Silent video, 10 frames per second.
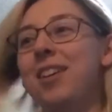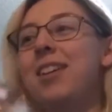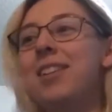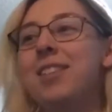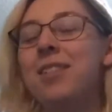
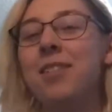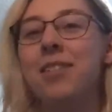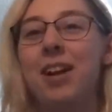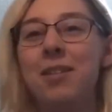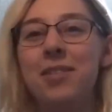So
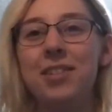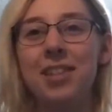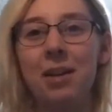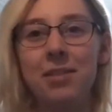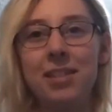I
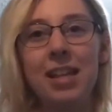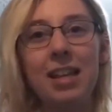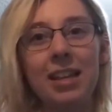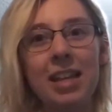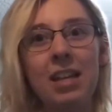was
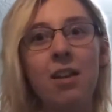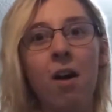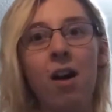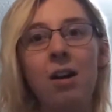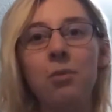like in
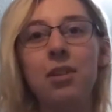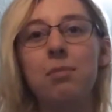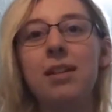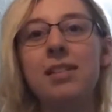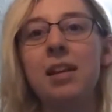awe with
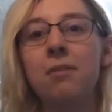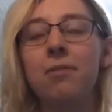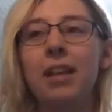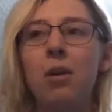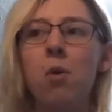myself,
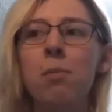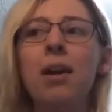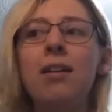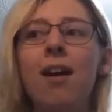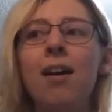like, oh my
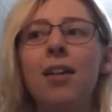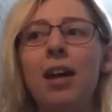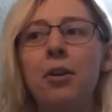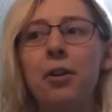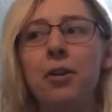god, I
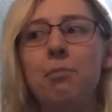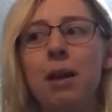heard my